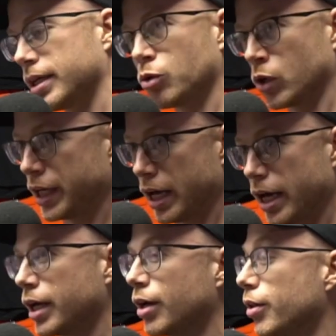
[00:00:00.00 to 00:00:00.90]
Green
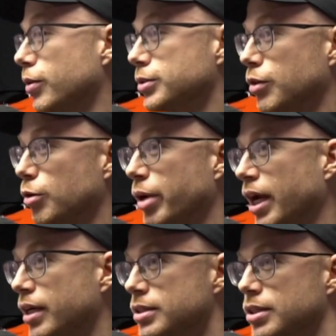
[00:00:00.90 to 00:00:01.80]
Day and all those other
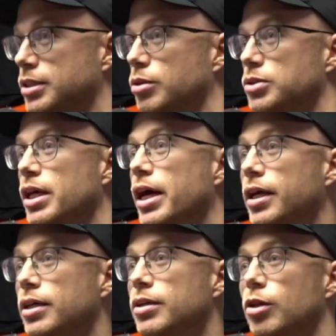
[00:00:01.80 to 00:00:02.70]
bands because it was like
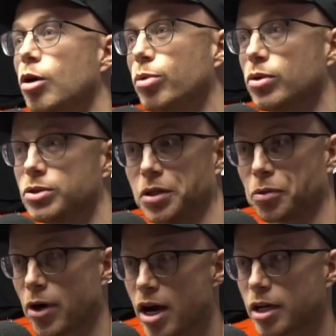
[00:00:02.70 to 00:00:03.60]
no bullshit
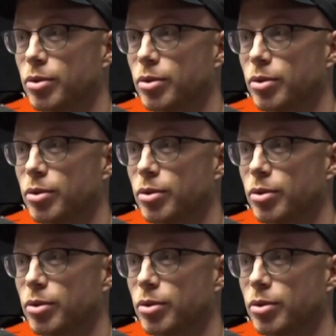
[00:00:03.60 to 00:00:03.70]
rock,